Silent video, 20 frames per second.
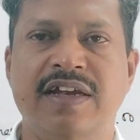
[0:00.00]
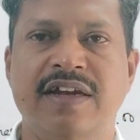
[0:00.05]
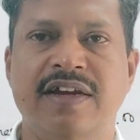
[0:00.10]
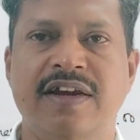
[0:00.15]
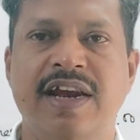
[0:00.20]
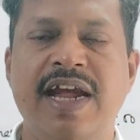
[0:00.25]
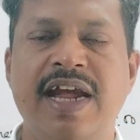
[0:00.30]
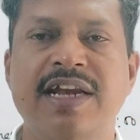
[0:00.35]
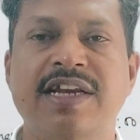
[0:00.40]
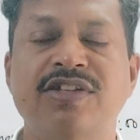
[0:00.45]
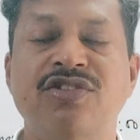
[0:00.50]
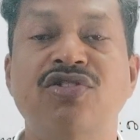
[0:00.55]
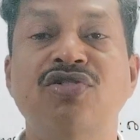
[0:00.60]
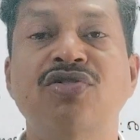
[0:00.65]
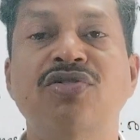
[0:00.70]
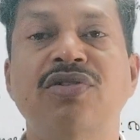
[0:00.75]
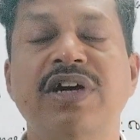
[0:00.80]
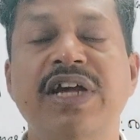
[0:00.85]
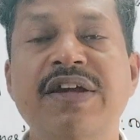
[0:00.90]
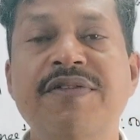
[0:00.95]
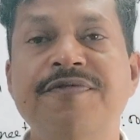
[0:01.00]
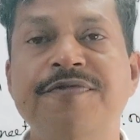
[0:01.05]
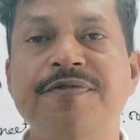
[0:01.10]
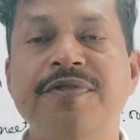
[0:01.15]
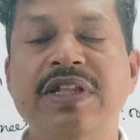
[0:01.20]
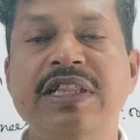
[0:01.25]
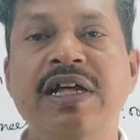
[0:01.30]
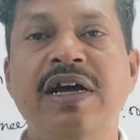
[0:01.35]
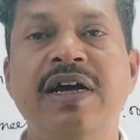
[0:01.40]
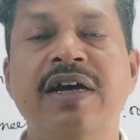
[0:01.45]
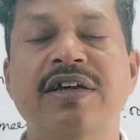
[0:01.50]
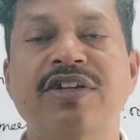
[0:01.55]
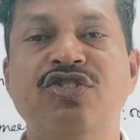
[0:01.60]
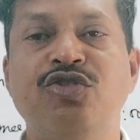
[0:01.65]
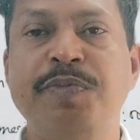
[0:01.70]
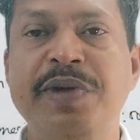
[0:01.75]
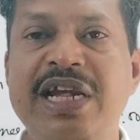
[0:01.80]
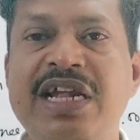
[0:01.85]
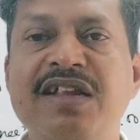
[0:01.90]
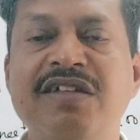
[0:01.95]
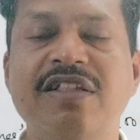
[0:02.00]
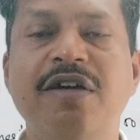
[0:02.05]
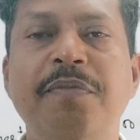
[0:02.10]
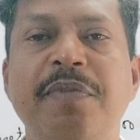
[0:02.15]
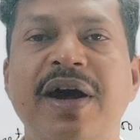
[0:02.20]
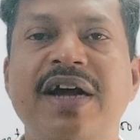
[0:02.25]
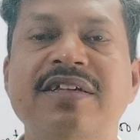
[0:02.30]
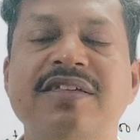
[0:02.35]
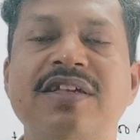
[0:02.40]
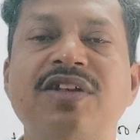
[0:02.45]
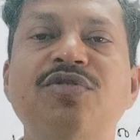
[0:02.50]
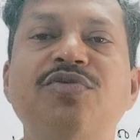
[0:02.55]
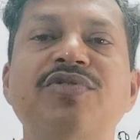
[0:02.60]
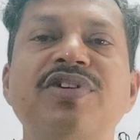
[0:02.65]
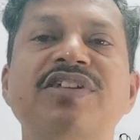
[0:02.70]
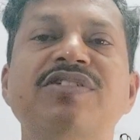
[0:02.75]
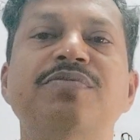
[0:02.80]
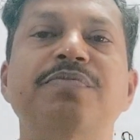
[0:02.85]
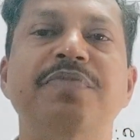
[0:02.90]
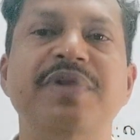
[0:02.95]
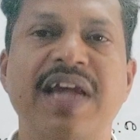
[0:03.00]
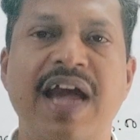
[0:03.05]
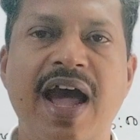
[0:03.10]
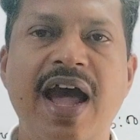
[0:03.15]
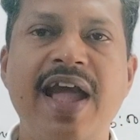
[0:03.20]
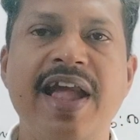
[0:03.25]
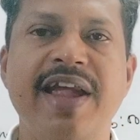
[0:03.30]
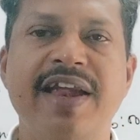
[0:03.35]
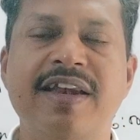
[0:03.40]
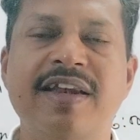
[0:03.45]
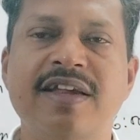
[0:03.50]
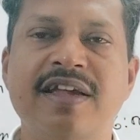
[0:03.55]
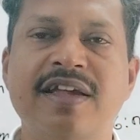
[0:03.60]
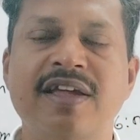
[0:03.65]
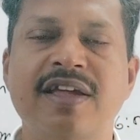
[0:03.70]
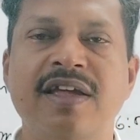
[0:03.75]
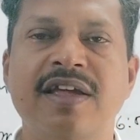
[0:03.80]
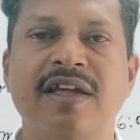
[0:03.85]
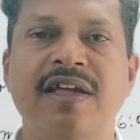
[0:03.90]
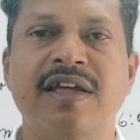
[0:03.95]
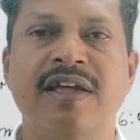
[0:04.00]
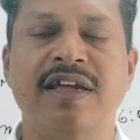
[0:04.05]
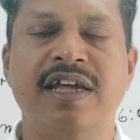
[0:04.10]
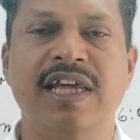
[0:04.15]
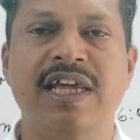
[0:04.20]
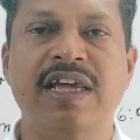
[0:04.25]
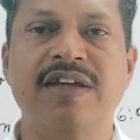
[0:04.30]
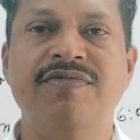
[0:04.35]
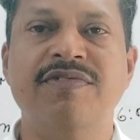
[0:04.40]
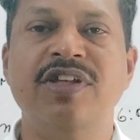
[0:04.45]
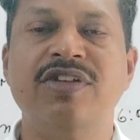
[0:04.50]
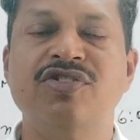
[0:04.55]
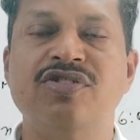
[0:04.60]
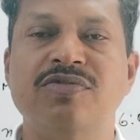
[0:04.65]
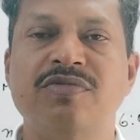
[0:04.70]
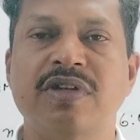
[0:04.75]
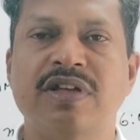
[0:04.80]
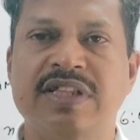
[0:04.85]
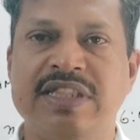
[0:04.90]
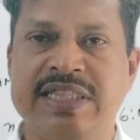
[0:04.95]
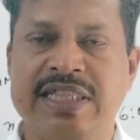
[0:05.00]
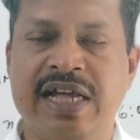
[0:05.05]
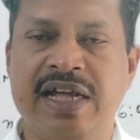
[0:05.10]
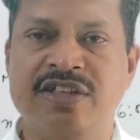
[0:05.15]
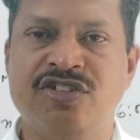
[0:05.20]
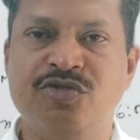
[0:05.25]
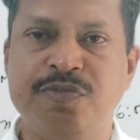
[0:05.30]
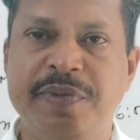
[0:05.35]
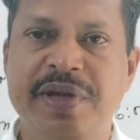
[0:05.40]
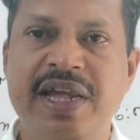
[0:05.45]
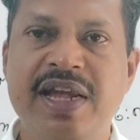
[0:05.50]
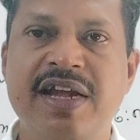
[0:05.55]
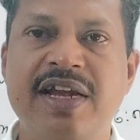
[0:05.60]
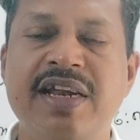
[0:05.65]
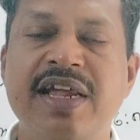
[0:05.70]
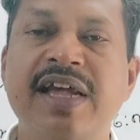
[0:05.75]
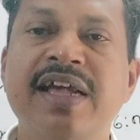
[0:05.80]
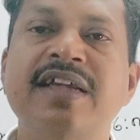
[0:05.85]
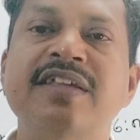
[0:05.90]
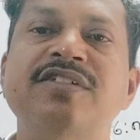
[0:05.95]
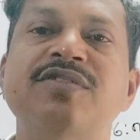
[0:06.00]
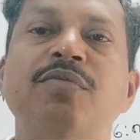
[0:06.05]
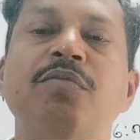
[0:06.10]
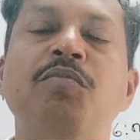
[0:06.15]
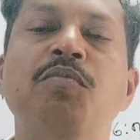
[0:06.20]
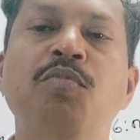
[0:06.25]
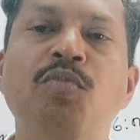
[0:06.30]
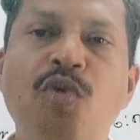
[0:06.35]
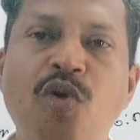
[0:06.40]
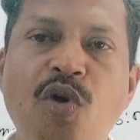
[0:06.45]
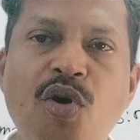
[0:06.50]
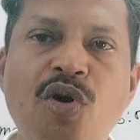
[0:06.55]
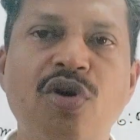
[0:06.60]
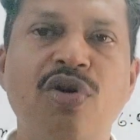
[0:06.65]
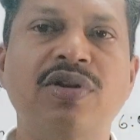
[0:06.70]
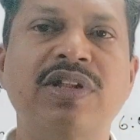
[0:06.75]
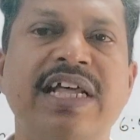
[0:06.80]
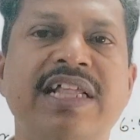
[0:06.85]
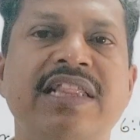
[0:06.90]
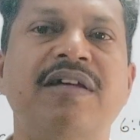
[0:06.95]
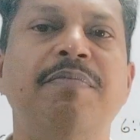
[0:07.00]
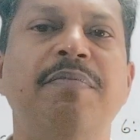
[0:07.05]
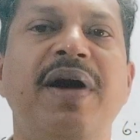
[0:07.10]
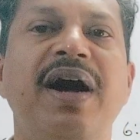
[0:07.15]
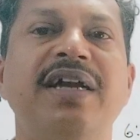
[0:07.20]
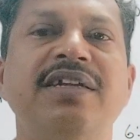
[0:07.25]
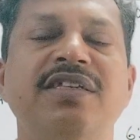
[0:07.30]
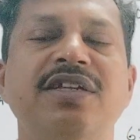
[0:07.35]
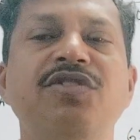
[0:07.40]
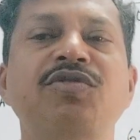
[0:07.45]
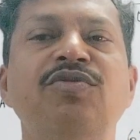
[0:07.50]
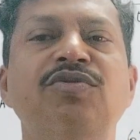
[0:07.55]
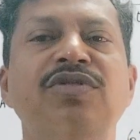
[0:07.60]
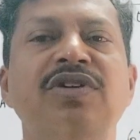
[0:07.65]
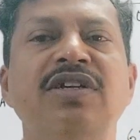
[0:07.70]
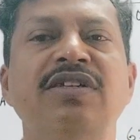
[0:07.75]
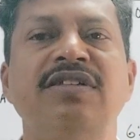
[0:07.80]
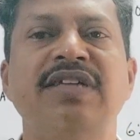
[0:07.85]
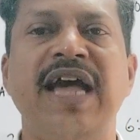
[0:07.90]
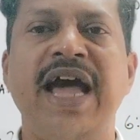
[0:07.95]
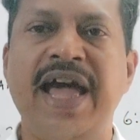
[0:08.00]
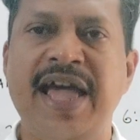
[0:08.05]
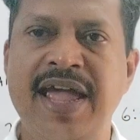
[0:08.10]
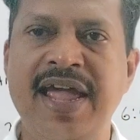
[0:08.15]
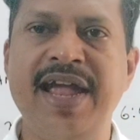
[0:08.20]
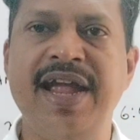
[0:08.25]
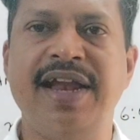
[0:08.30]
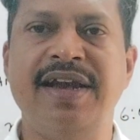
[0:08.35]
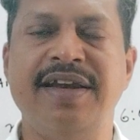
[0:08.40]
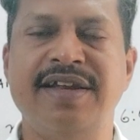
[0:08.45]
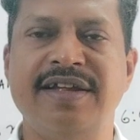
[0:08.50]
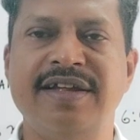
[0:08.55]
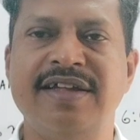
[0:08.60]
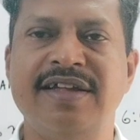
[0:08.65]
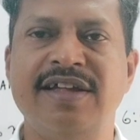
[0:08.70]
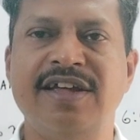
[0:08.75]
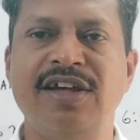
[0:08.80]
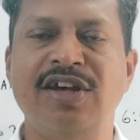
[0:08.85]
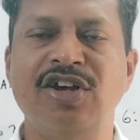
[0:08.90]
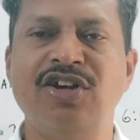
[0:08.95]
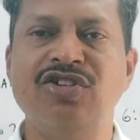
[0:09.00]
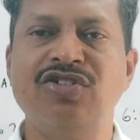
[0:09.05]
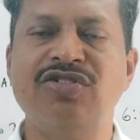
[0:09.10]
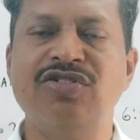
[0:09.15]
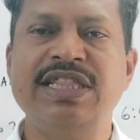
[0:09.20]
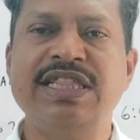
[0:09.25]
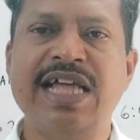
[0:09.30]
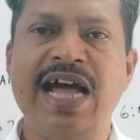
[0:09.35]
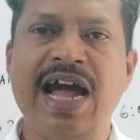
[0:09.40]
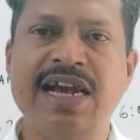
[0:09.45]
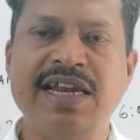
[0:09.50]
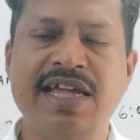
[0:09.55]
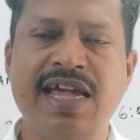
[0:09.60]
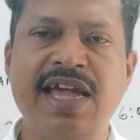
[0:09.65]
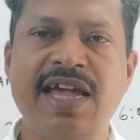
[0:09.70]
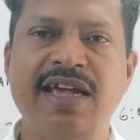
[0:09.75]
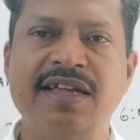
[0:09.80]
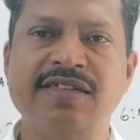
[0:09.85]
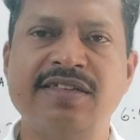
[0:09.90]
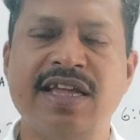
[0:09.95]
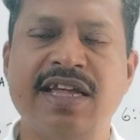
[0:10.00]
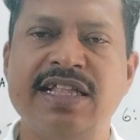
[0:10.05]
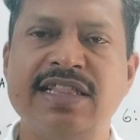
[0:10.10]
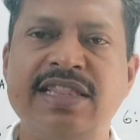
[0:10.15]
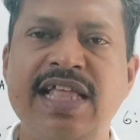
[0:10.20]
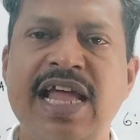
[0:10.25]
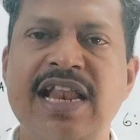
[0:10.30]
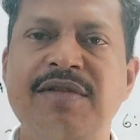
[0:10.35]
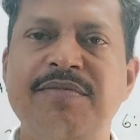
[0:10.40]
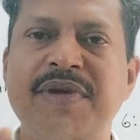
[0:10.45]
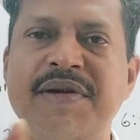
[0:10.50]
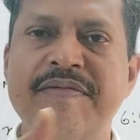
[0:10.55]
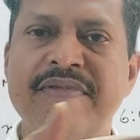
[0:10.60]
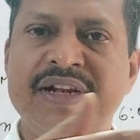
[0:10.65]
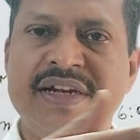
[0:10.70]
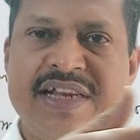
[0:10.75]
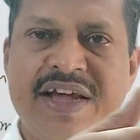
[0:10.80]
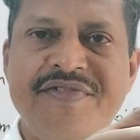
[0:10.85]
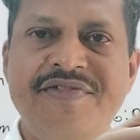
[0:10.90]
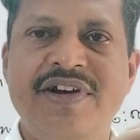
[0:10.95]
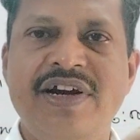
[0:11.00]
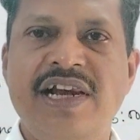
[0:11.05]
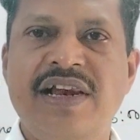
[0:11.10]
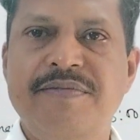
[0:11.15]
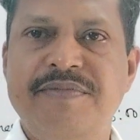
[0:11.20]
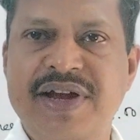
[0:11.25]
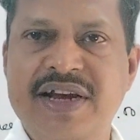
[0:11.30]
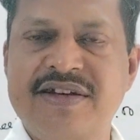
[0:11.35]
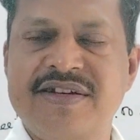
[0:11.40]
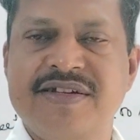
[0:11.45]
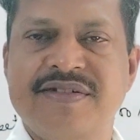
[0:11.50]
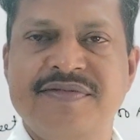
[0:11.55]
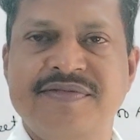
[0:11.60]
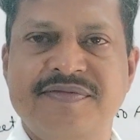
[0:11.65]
Right. So if the speed of the person who is behind, if the speed is more than the person who is ahead, so in that case, they'll definitely meet.